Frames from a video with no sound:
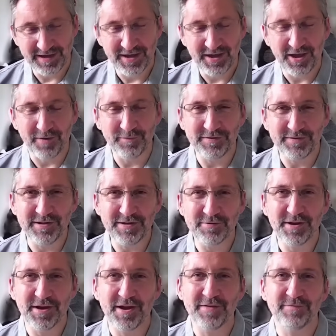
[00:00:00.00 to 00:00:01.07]
obviously, you
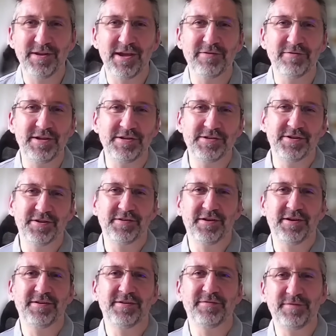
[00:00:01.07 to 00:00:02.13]
and I have known each
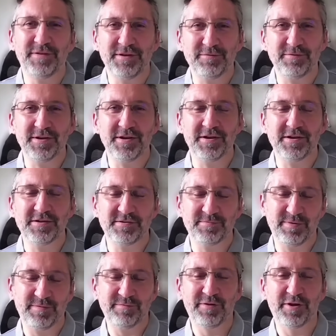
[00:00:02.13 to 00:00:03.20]
other a few years.
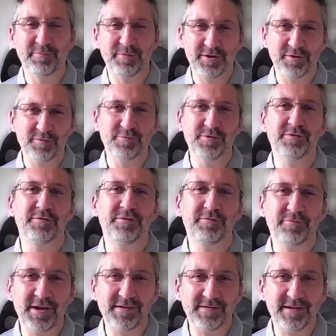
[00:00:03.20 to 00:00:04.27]
I've been following your work with
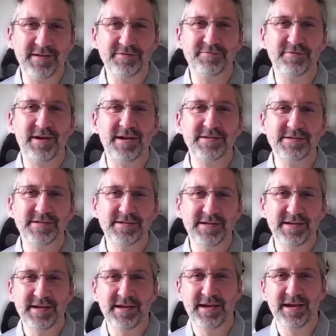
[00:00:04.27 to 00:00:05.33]
great interest.
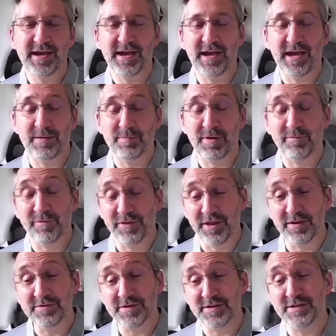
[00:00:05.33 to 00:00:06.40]
And for
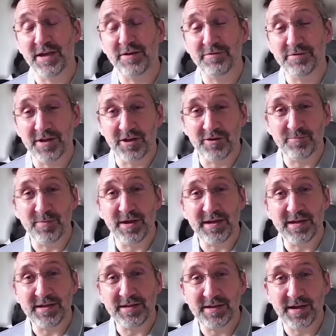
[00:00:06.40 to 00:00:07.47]
those that don't know
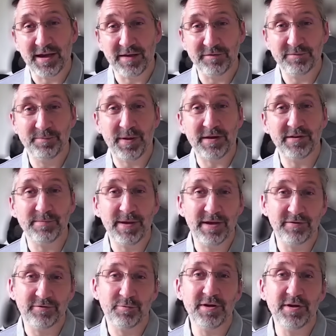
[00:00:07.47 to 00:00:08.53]
me, I've spent
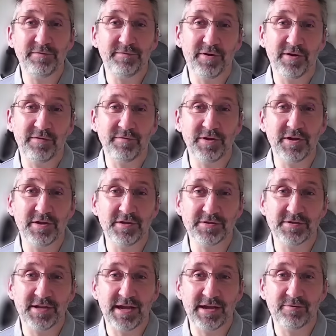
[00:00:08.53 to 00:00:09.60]
about 25
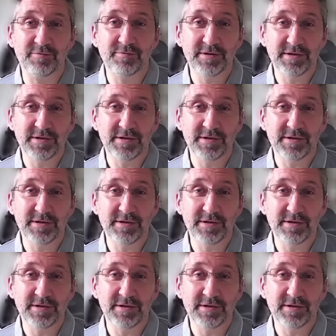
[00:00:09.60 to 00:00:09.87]
years now,